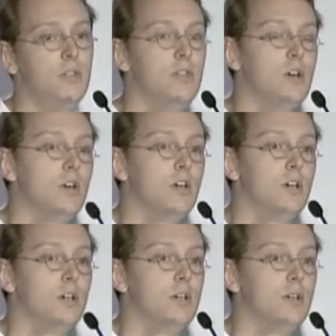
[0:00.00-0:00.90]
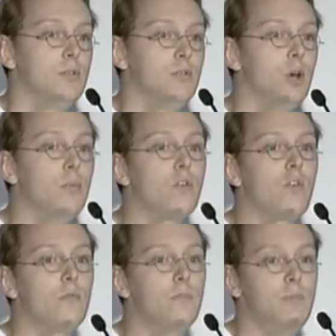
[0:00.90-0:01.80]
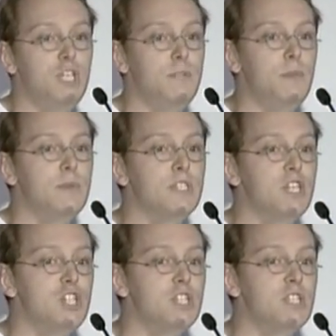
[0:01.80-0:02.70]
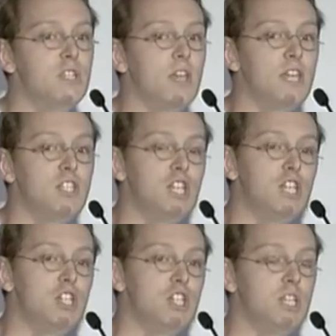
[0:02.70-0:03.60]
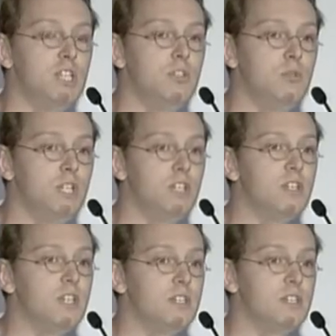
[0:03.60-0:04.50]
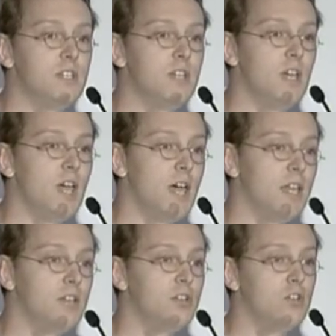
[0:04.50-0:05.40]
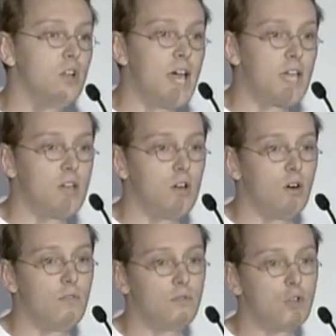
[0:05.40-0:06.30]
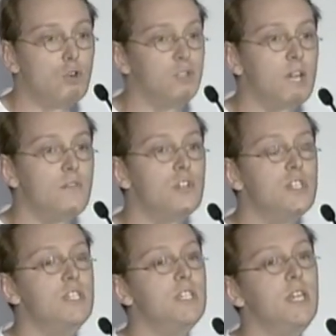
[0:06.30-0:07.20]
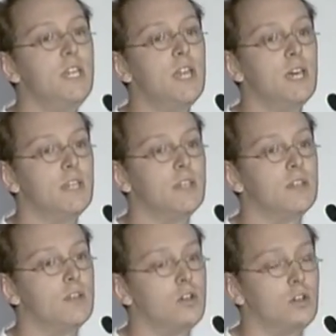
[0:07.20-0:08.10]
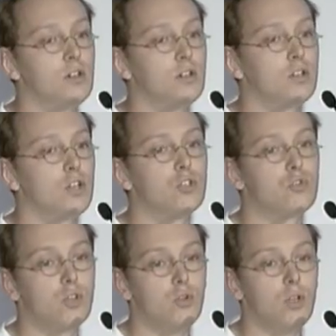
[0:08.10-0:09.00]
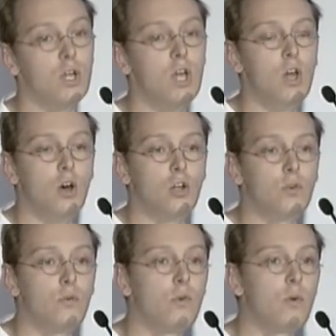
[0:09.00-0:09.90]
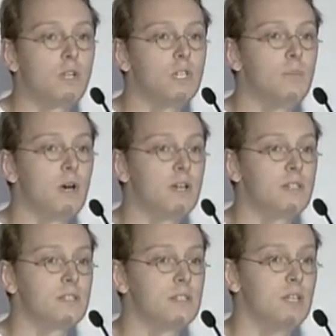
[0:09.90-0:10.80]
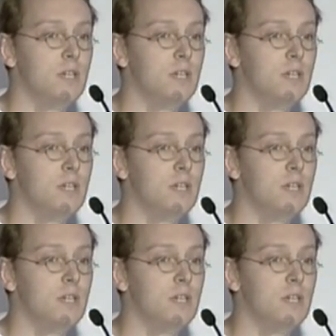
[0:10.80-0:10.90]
the number of BGP messages exchanged into the internet, and the lack of route diversity and control on the forwarding path